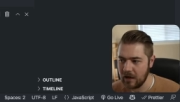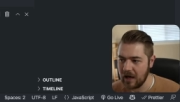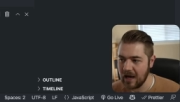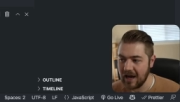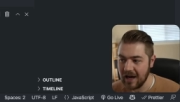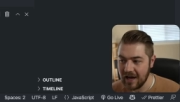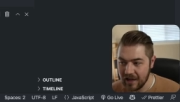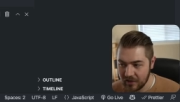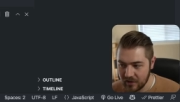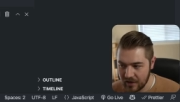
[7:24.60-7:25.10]

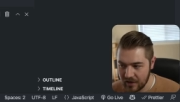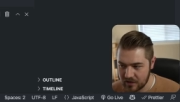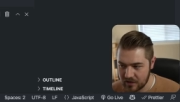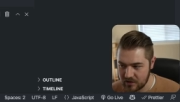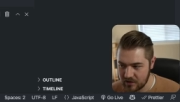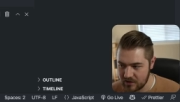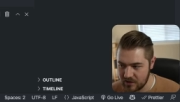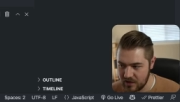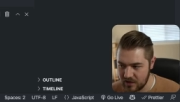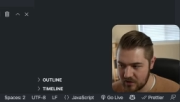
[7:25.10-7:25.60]
I like
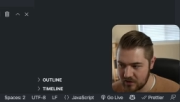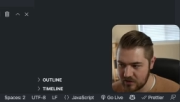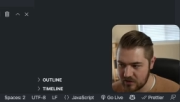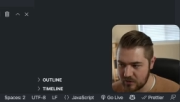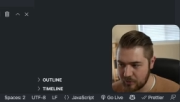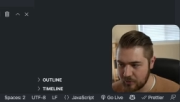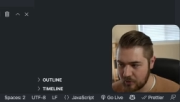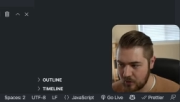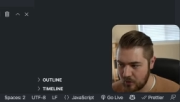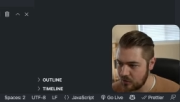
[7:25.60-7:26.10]
to take this
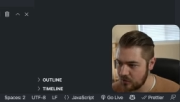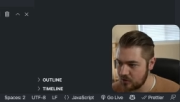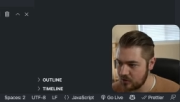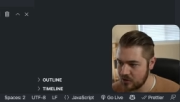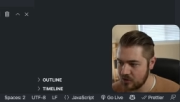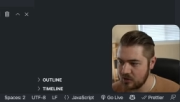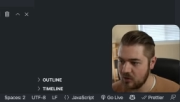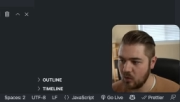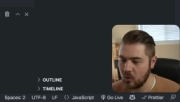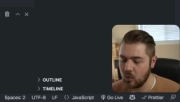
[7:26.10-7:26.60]

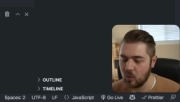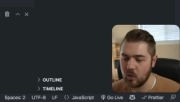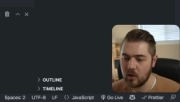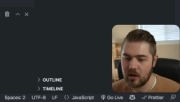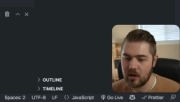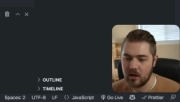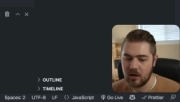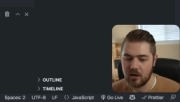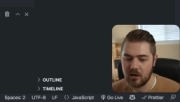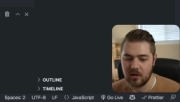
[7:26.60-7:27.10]
approach
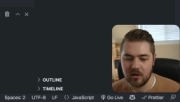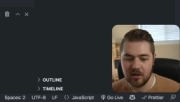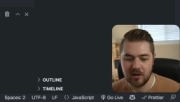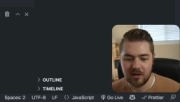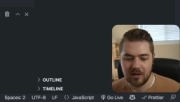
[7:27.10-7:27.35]
where,